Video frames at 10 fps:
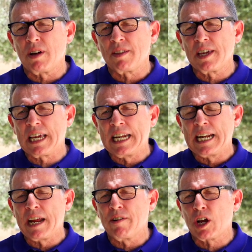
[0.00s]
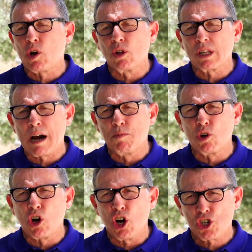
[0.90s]
I think in an area called Abu
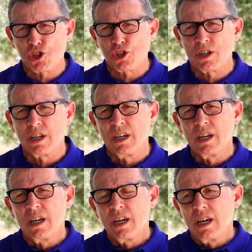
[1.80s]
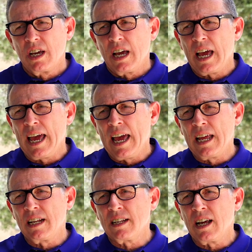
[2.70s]
Ghosh. And